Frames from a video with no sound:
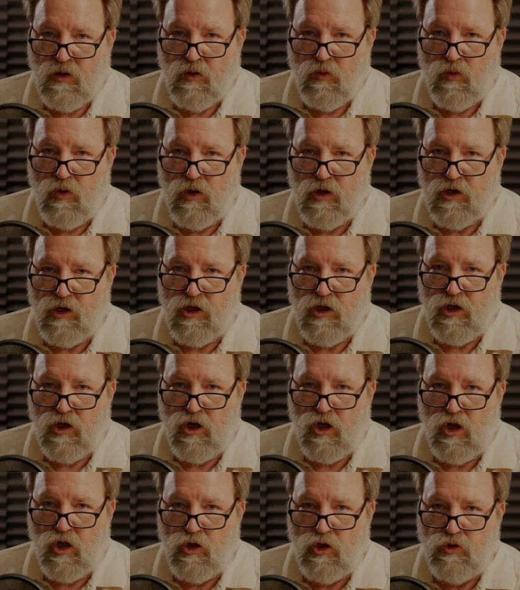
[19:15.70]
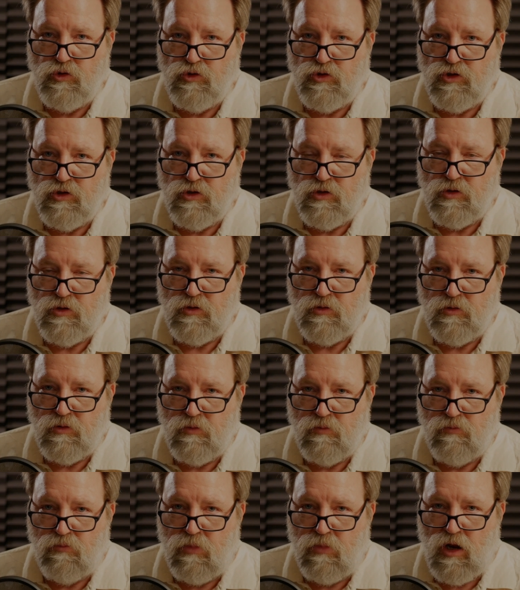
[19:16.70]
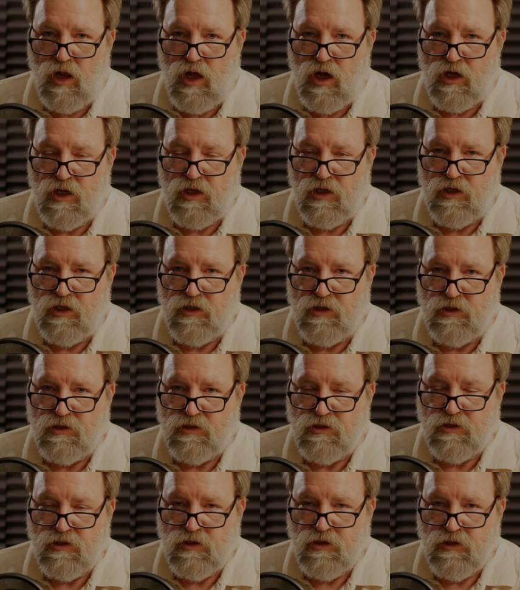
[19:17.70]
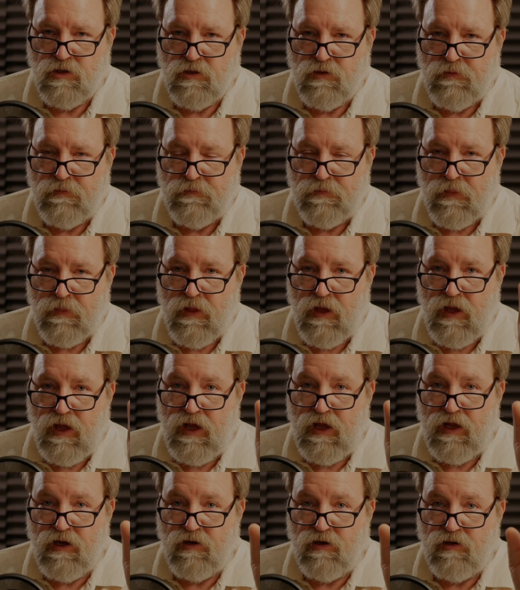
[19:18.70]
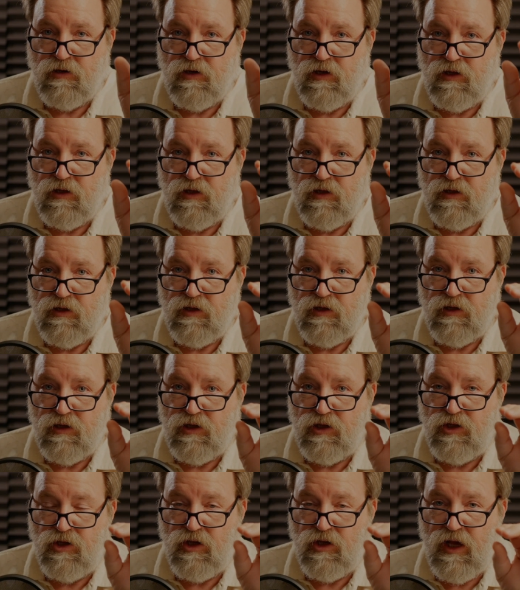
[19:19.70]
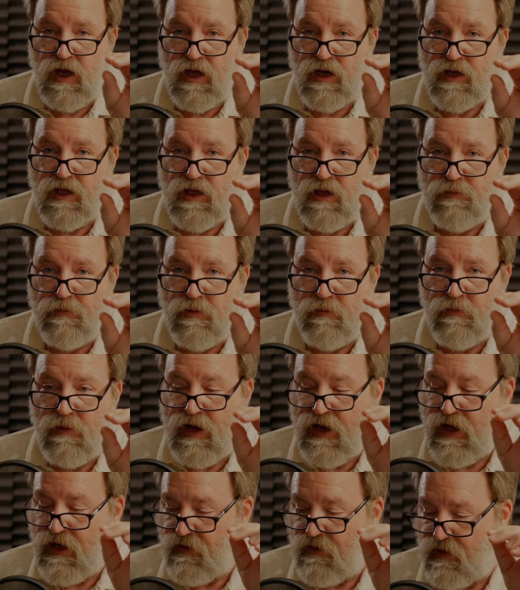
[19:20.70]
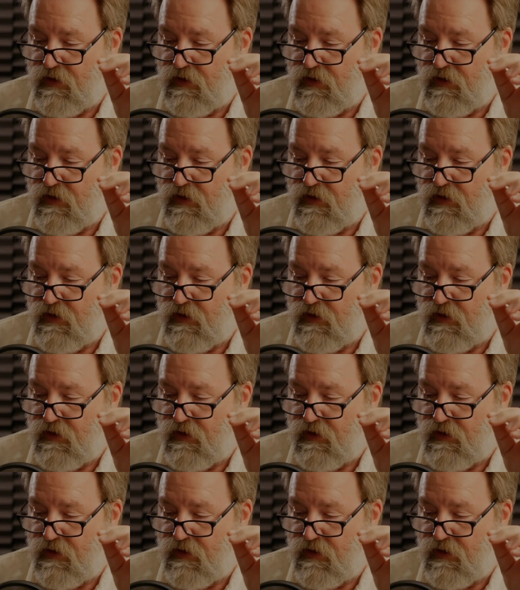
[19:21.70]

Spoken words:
what a conclusion block is. And you got to keep in mind